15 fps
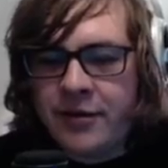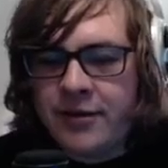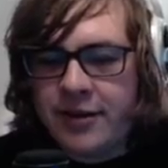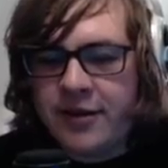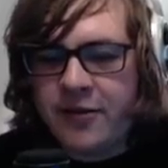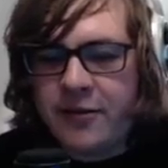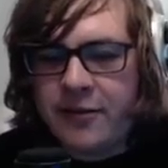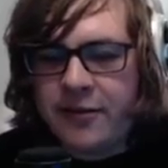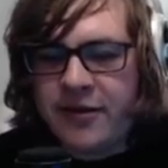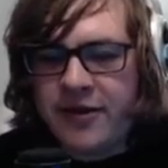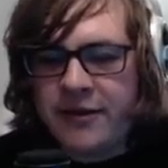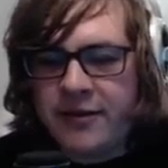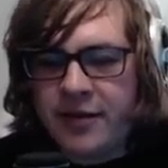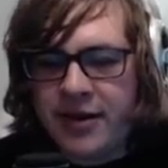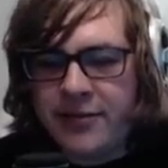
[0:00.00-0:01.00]
I'll also be doing
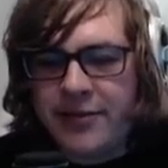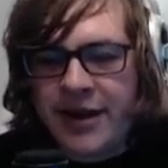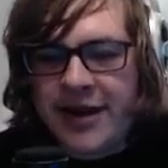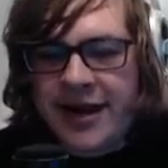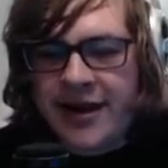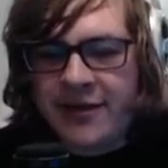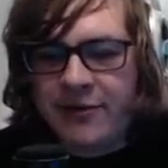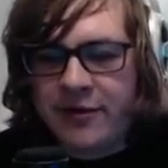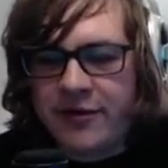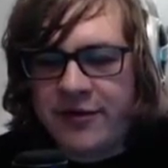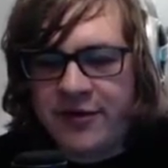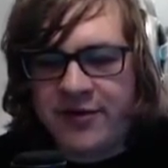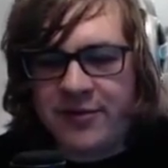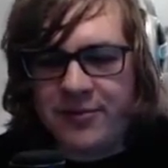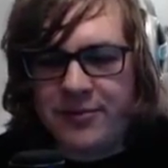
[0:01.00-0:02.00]
stuff B dash, which
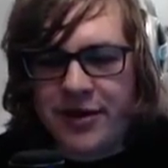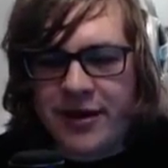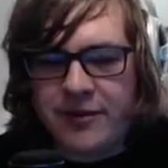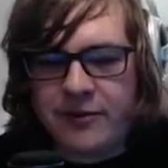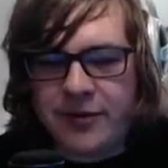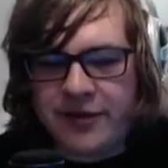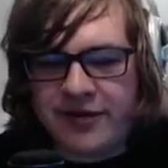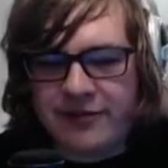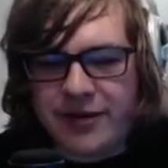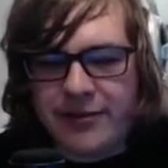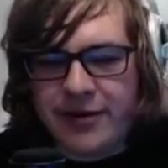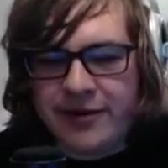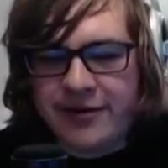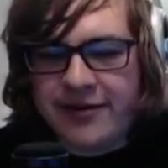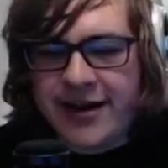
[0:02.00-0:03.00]
is me pressing the B
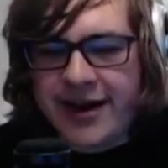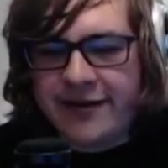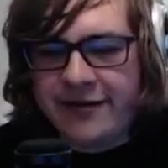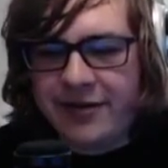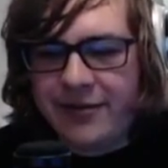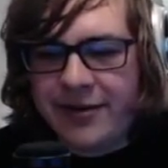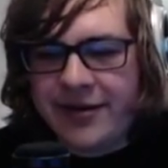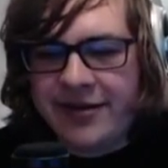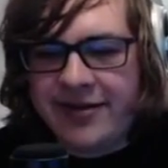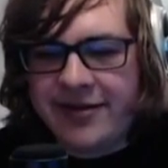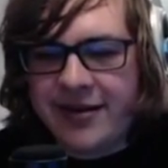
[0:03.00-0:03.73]
button to dash a little bit.